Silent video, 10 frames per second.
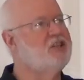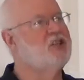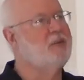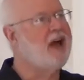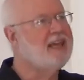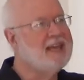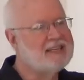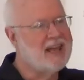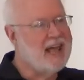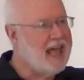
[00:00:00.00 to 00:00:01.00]
Shema
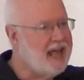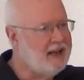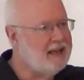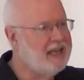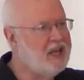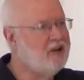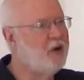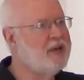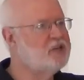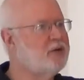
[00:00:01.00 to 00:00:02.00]
Yisrael, hear
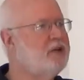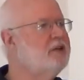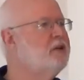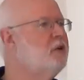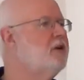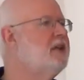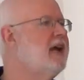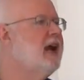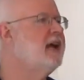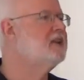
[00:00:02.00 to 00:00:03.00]
O Israel, the Lord
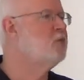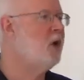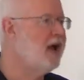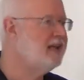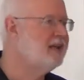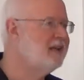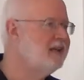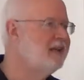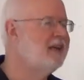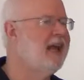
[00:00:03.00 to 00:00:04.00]
thy God is one,
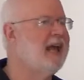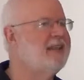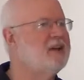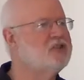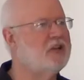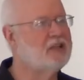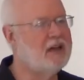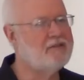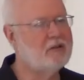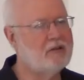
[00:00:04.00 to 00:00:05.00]
and thou shalt
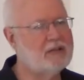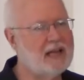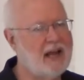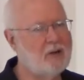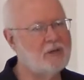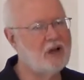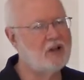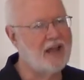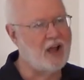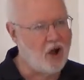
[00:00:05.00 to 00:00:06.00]
love the Lord thy God with
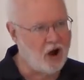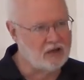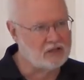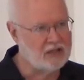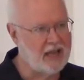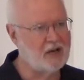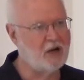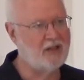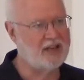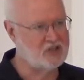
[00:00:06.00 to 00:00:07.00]
all thy heart, and
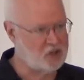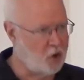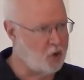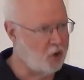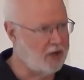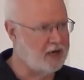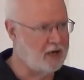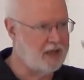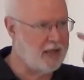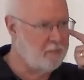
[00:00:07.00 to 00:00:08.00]
all thy soul, and
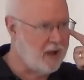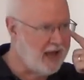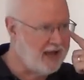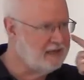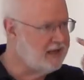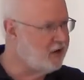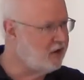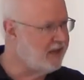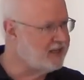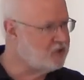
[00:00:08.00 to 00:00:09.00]
all thy mind, and all